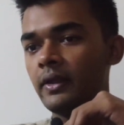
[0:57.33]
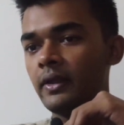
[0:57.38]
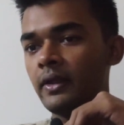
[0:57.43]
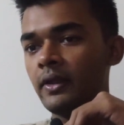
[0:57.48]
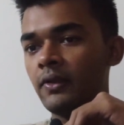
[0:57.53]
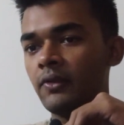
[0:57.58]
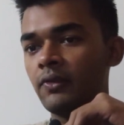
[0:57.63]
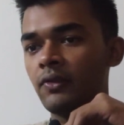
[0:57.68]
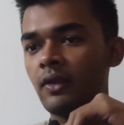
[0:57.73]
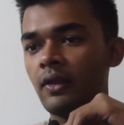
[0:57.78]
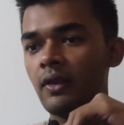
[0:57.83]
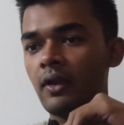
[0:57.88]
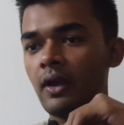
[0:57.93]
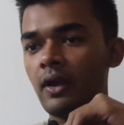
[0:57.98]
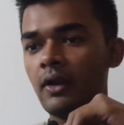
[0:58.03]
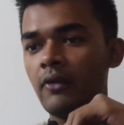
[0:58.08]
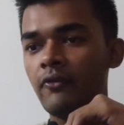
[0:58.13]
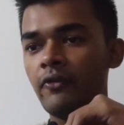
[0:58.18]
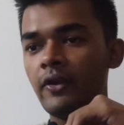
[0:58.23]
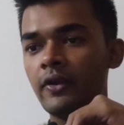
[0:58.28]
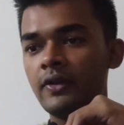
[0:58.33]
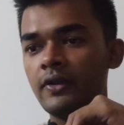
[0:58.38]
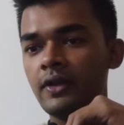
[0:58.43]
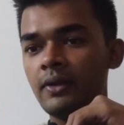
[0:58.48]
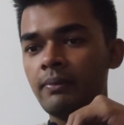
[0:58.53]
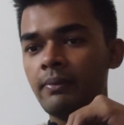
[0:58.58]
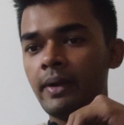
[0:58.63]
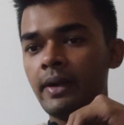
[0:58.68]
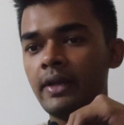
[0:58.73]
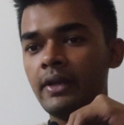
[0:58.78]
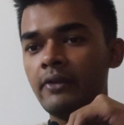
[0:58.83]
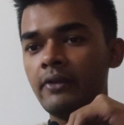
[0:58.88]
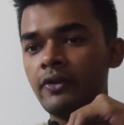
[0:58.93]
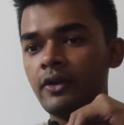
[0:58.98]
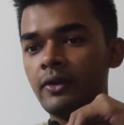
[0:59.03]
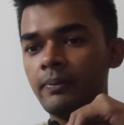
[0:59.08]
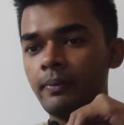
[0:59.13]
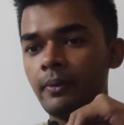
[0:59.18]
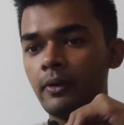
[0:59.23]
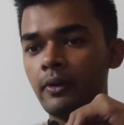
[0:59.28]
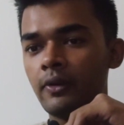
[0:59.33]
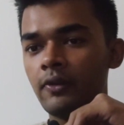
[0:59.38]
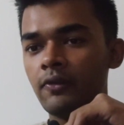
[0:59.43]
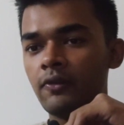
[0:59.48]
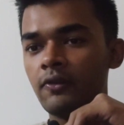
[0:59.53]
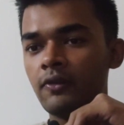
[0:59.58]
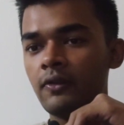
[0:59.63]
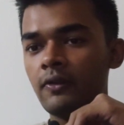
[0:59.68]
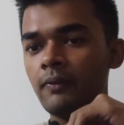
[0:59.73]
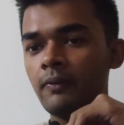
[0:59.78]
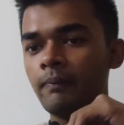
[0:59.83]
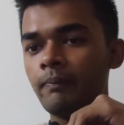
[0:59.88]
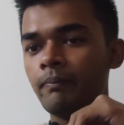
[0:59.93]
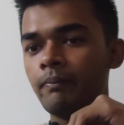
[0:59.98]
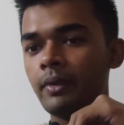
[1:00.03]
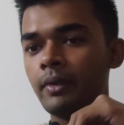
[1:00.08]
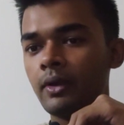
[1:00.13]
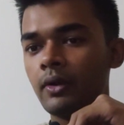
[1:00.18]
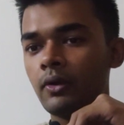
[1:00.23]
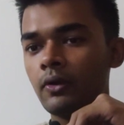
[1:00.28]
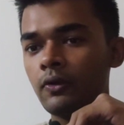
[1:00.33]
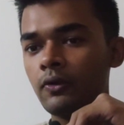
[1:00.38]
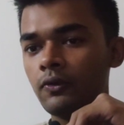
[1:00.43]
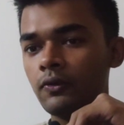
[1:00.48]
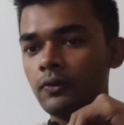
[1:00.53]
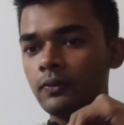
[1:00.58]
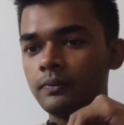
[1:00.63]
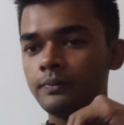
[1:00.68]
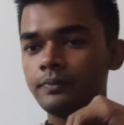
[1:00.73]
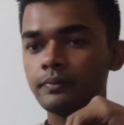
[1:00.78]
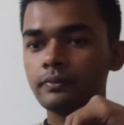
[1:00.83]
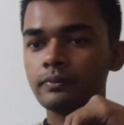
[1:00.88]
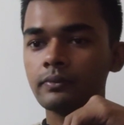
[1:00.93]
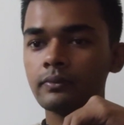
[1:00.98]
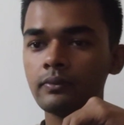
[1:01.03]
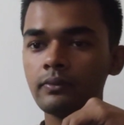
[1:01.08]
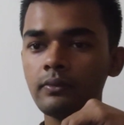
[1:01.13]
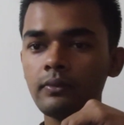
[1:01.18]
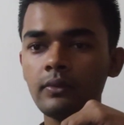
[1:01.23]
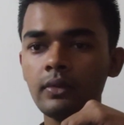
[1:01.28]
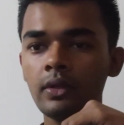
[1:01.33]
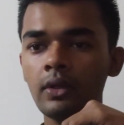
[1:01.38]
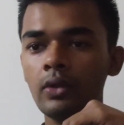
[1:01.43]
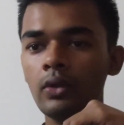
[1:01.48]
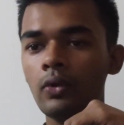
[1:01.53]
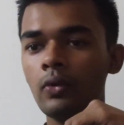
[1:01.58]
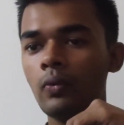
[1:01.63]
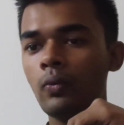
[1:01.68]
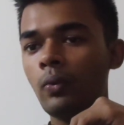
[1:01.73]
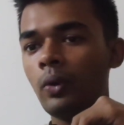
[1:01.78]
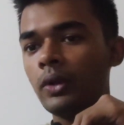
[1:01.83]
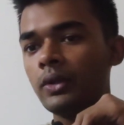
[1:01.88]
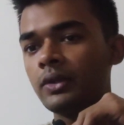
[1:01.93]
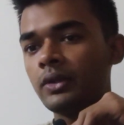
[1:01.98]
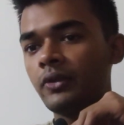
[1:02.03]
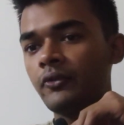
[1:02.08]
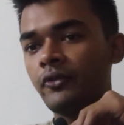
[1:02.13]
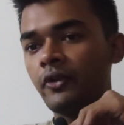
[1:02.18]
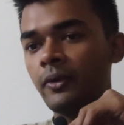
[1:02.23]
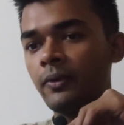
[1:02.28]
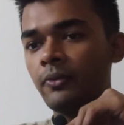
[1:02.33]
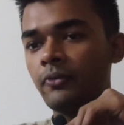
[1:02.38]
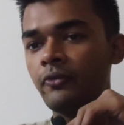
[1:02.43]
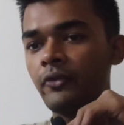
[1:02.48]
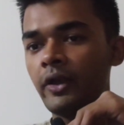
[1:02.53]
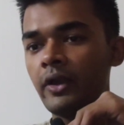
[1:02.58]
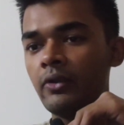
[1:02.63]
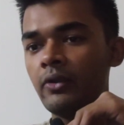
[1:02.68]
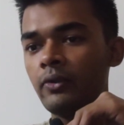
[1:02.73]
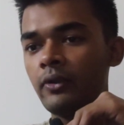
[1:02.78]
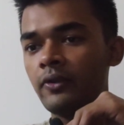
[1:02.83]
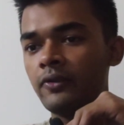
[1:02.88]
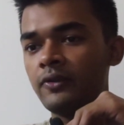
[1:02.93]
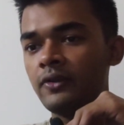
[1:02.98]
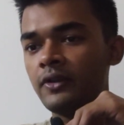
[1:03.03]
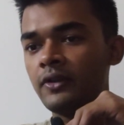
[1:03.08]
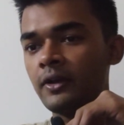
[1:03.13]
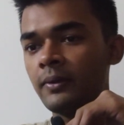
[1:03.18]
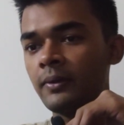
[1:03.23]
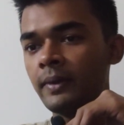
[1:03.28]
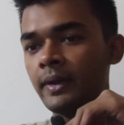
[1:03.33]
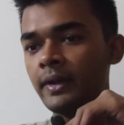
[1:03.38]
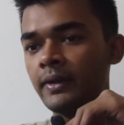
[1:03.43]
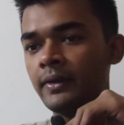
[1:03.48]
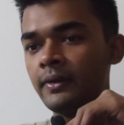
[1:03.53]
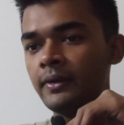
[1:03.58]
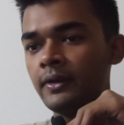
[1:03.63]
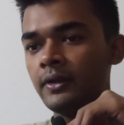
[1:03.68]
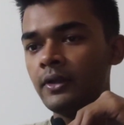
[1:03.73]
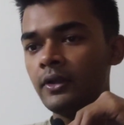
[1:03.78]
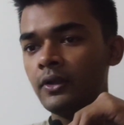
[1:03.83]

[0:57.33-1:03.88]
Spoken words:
is unaffected by dividend policy because 1. The firm's value is determined